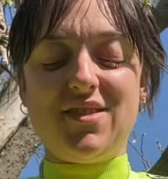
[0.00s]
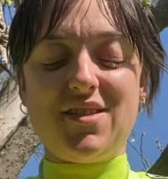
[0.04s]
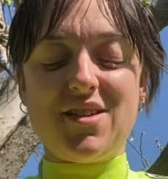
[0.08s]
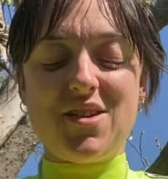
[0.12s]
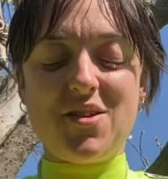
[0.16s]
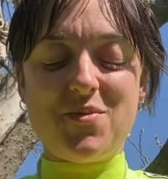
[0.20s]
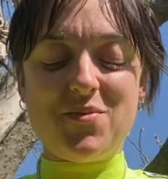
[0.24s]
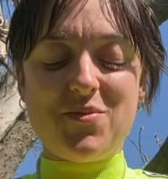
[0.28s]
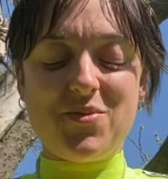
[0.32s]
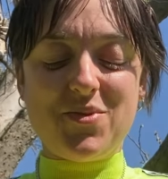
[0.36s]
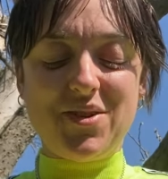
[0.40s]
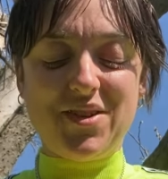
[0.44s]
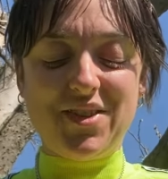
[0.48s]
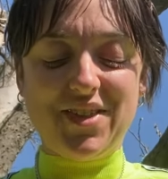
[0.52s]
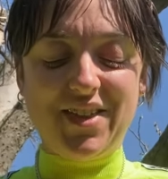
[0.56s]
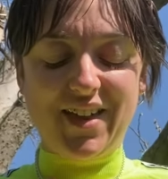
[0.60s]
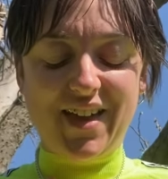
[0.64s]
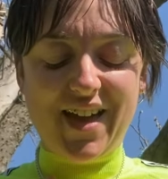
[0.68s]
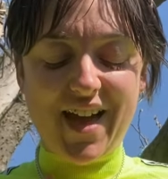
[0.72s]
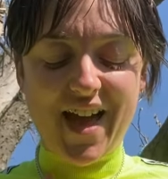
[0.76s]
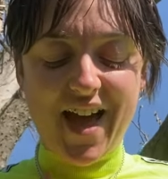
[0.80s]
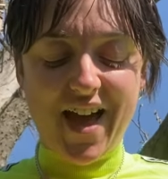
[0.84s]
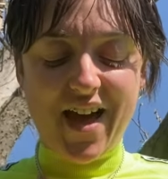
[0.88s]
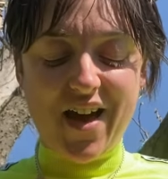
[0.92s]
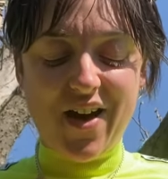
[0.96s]
and breathing
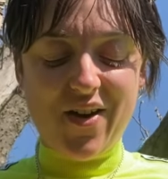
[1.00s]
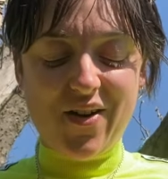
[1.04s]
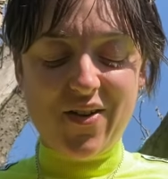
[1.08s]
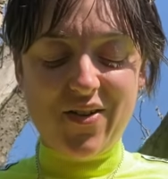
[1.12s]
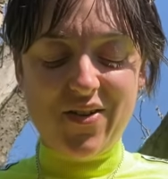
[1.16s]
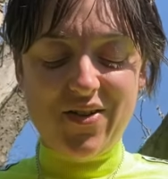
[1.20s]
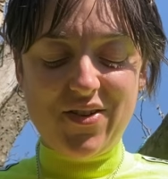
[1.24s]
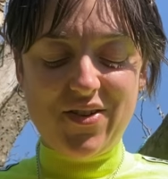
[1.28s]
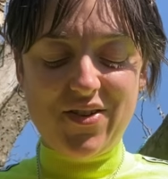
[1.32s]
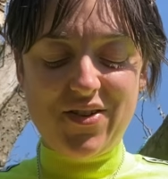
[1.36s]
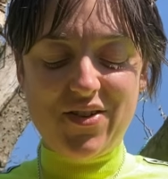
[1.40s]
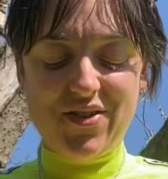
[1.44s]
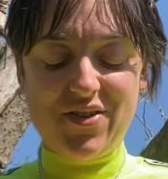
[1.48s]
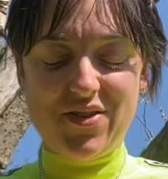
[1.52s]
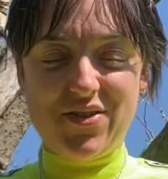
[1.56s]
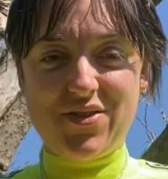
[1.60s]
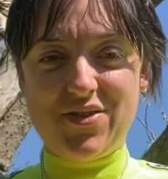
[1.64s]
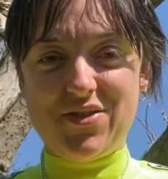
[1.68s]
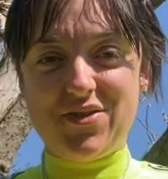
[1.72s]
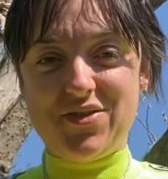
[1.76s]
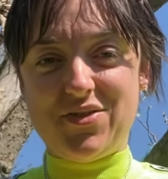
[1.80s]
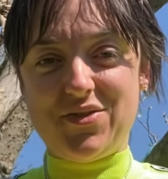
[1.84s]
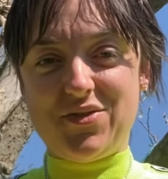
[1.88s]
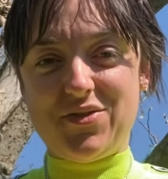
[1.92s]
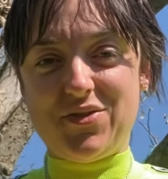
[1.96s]
out
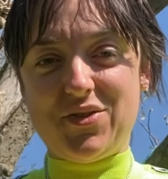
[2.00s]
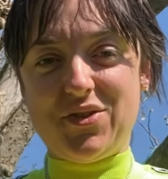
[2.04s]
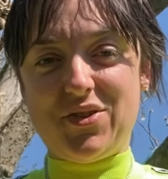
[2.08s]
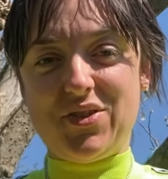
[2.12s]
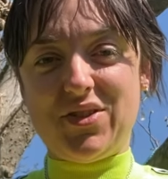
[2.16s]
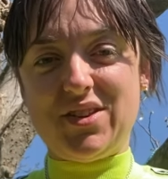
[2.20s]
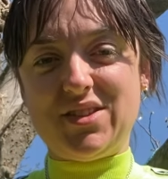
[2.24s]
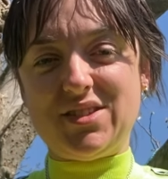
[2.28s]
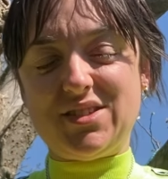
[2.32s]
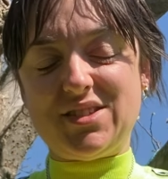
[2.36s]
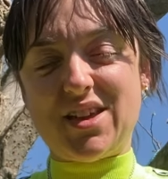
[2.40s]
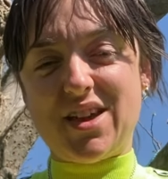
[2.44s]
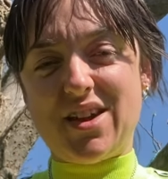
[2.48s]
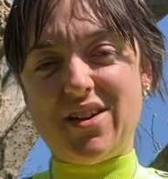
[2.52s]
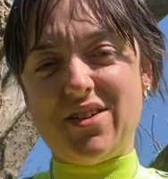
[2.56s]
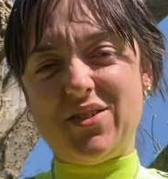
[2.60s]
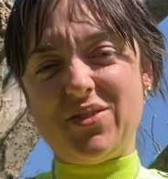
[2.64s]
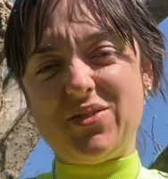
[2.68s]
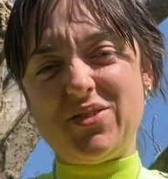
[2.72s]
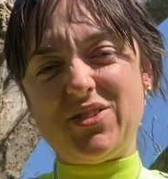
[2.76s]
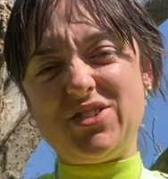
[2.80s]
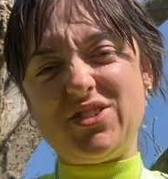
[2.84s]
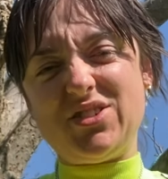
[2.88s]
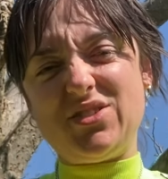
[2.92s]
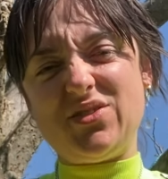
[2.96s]
through this area,
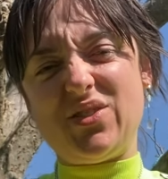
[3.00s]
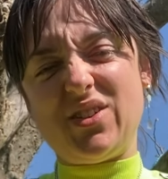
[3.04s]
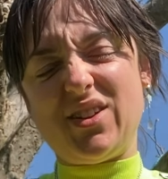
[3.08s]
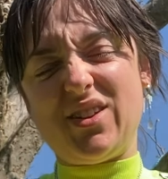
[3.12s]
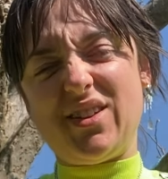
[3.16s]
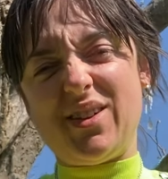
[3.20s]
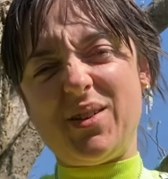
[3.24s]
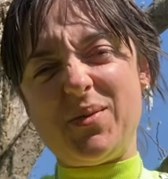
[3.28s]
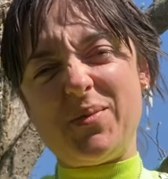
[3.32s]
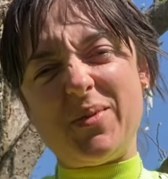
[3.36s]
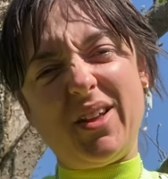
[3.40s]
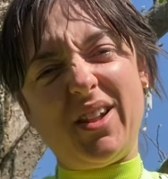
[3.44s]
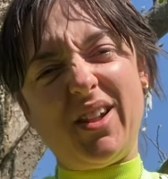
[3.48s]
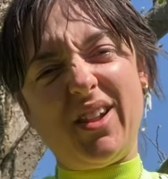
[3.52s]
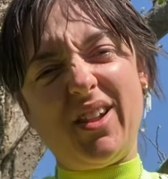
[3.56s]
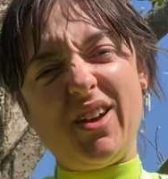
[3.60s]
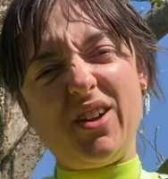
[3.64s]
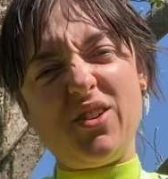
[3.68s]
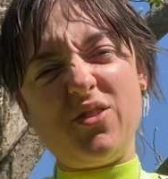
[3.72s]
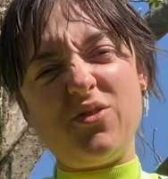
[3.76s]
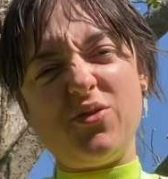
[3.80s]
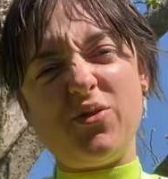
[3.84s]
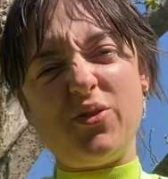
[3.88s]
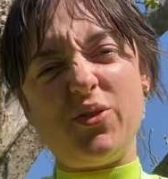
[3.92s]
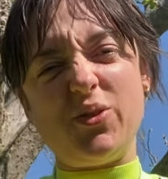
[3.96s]
which is feeling like my
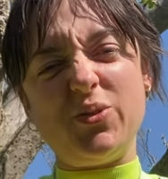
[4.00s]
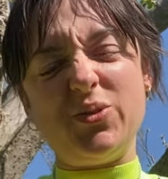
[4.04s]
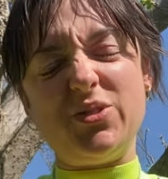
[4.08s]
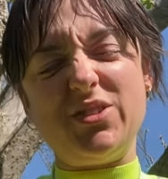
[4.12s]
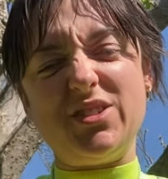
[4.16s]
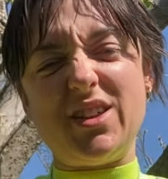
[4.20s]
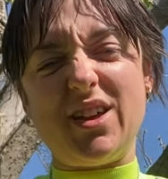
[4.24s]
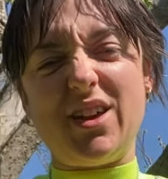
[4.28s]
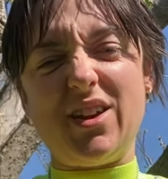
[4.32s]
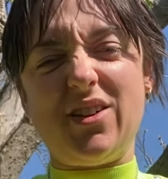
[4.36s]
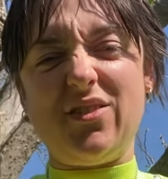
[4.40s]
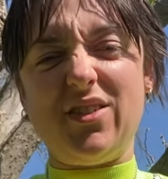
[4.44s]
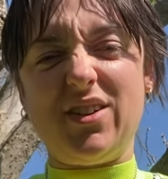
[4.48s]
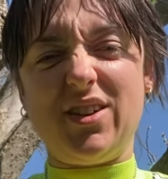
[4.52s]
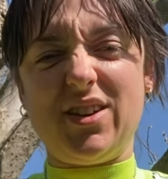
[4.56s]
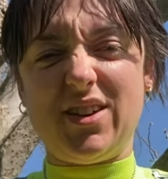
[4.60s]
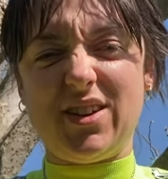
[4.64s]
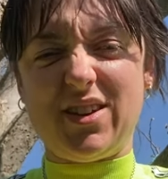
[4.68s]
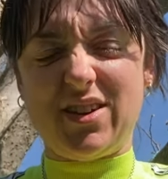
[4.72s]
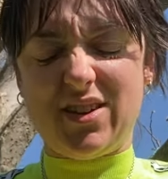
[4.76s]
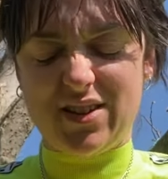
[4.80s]
life force area,